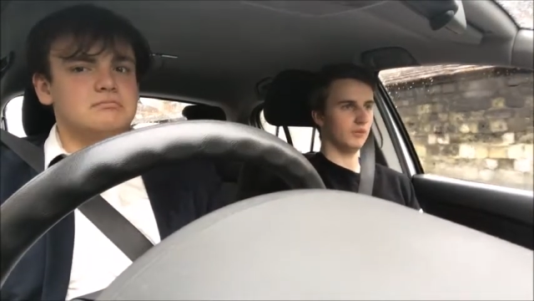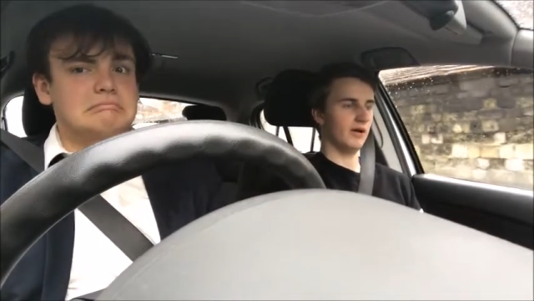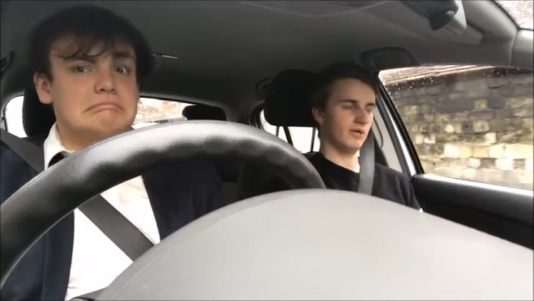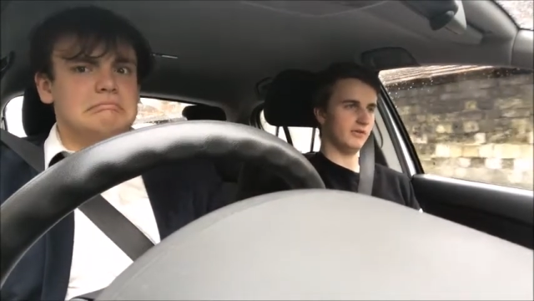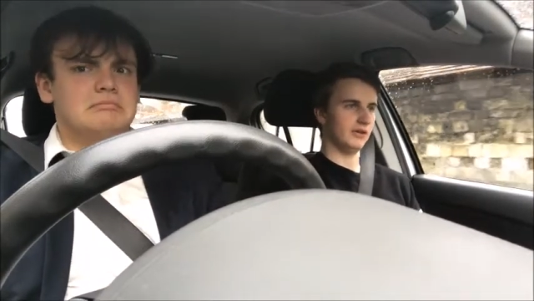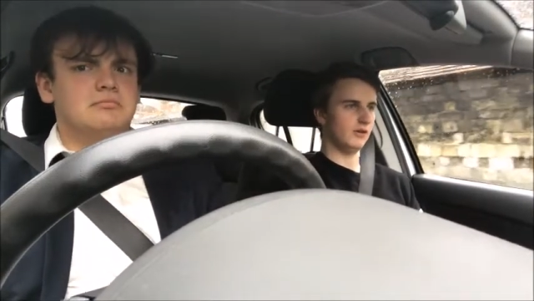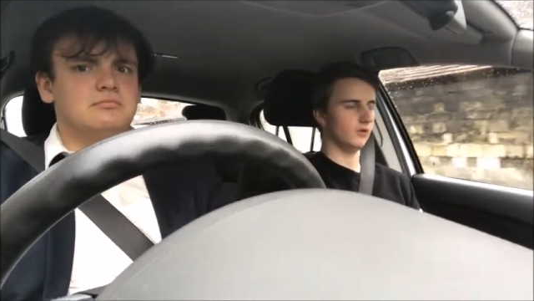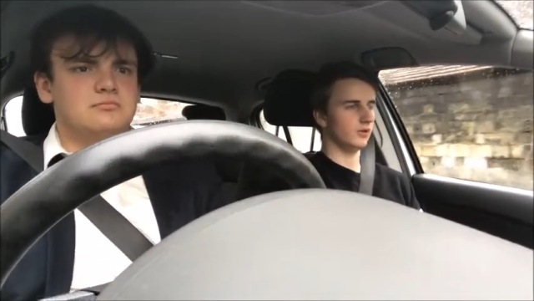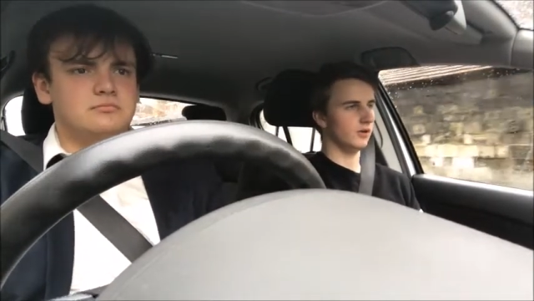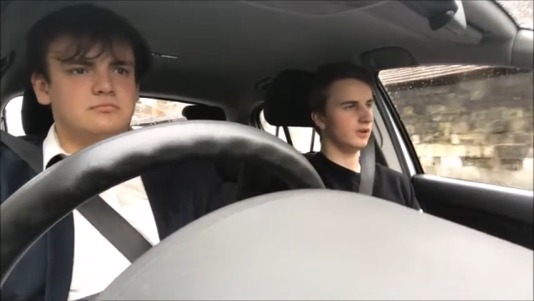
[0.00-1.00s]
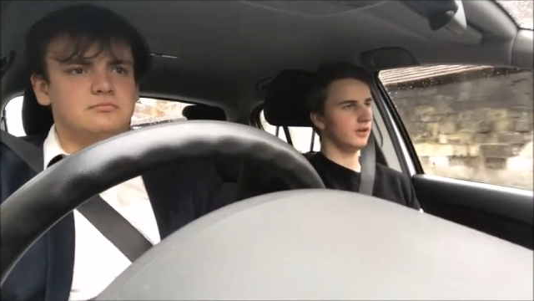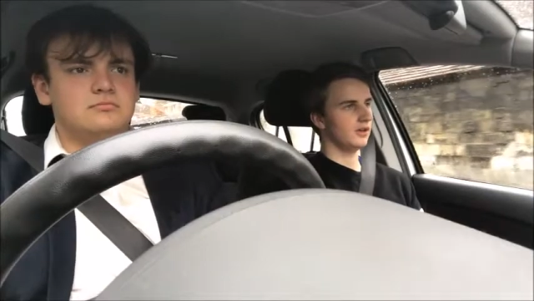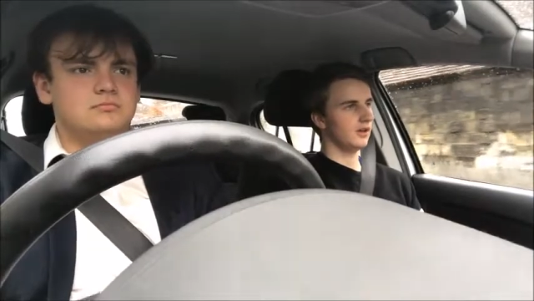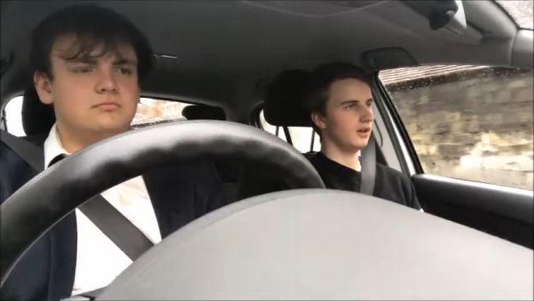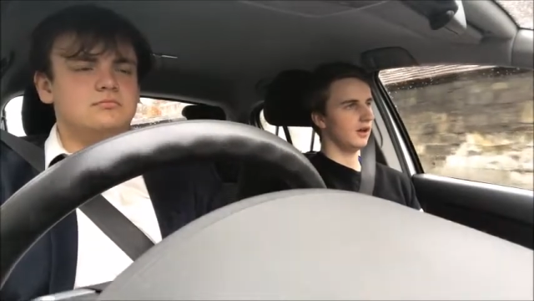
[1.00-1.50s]
Speaker 1: Well, I think you're
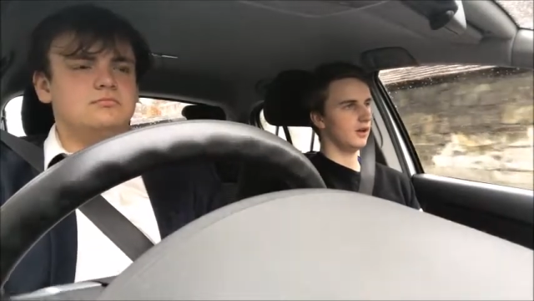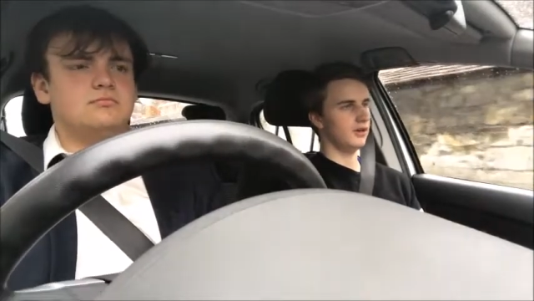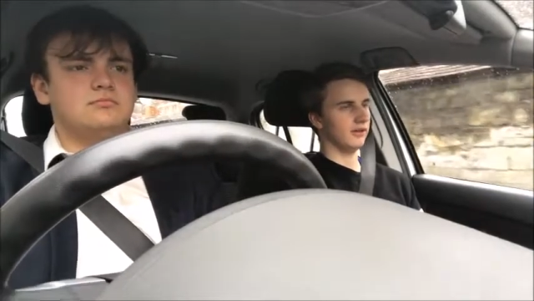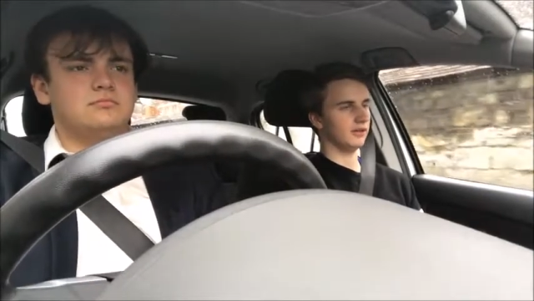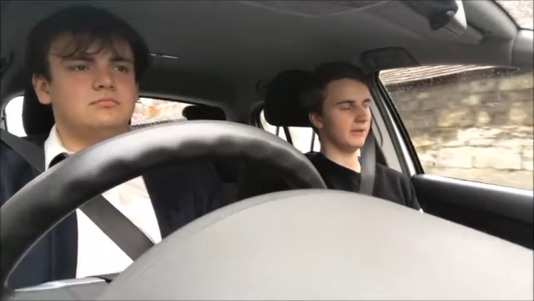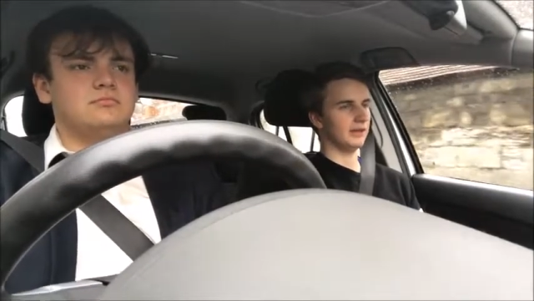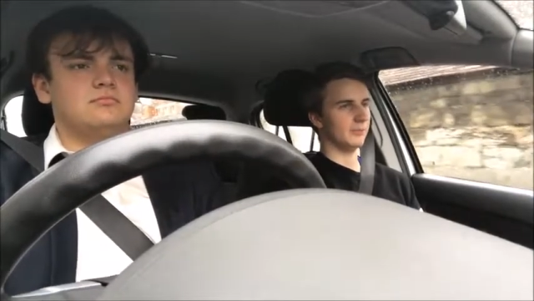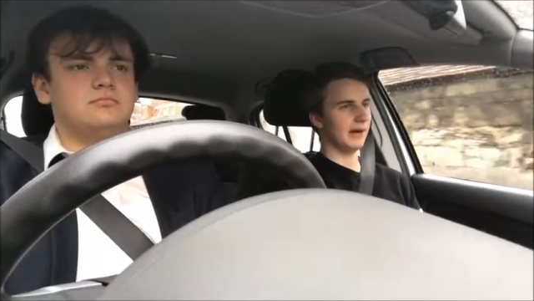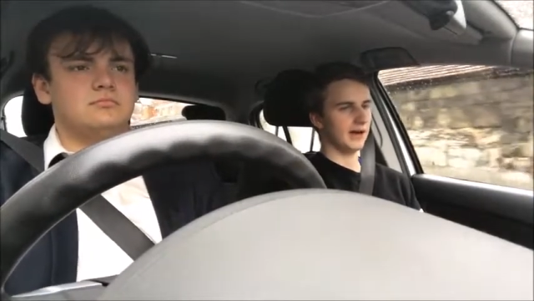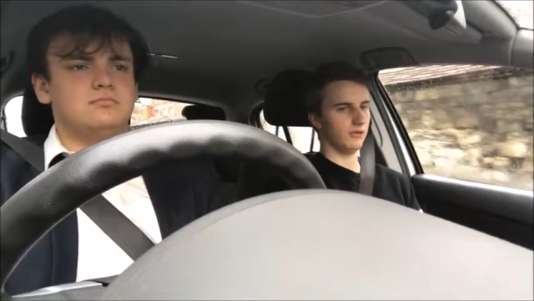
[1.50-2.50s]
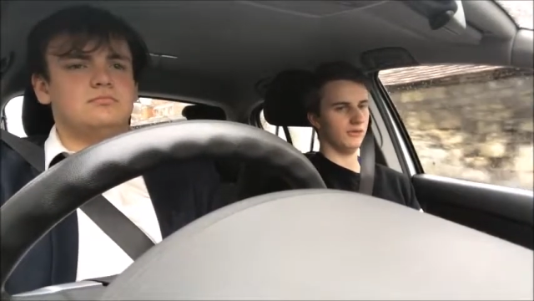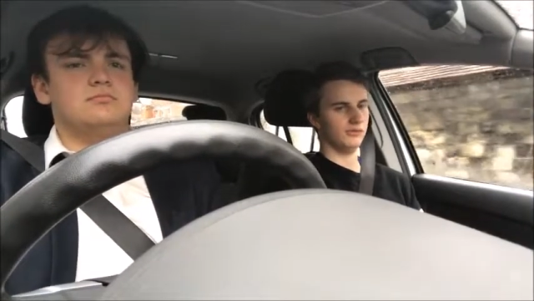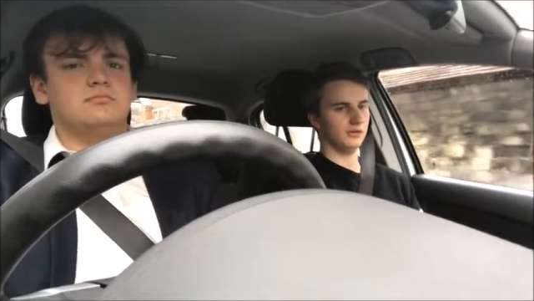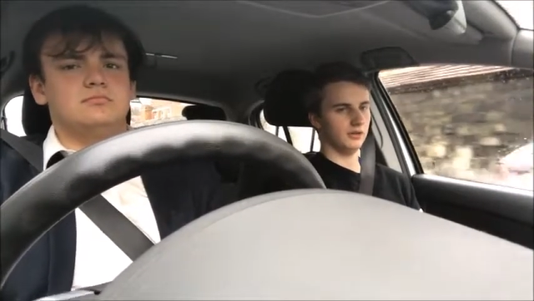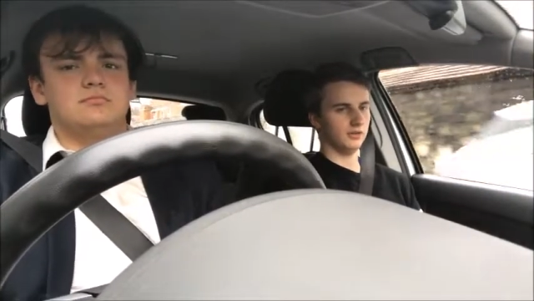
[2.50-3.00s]
underestimating the power of
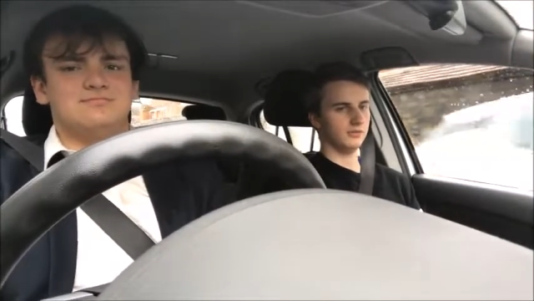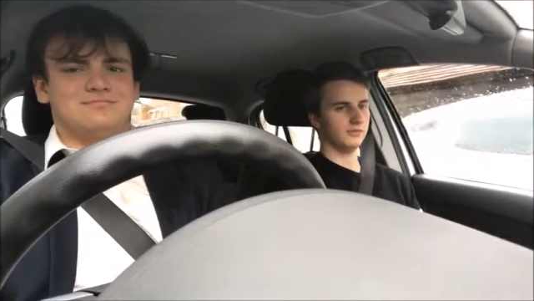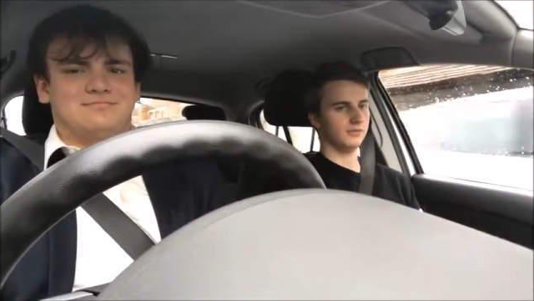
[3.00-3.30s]
snow.